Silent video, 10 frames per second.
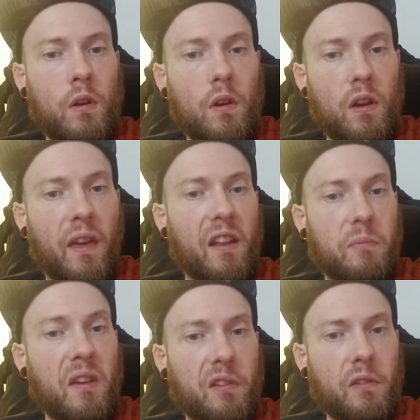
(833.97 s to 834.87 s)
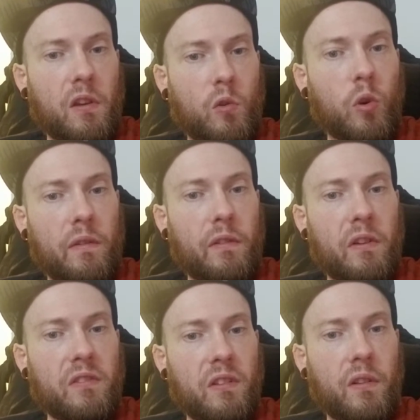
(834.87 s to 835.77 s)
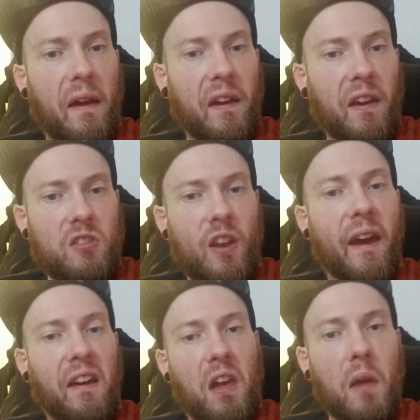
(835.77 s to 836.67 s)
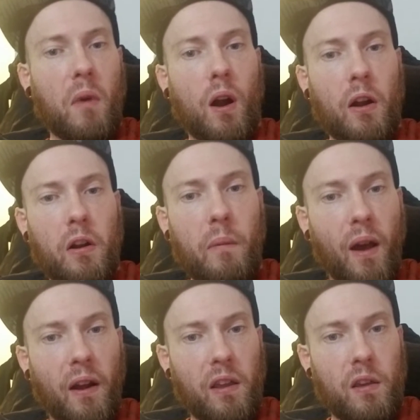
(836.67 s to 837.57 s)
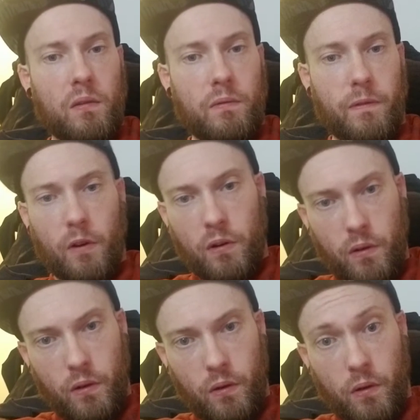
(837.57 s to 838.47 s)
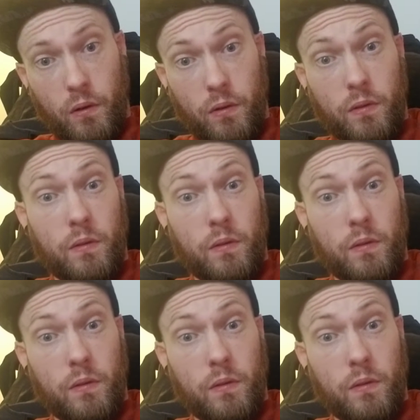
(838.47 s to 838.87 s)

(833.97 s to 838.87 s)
And that's basically equivalent to like a jackhammer on your body for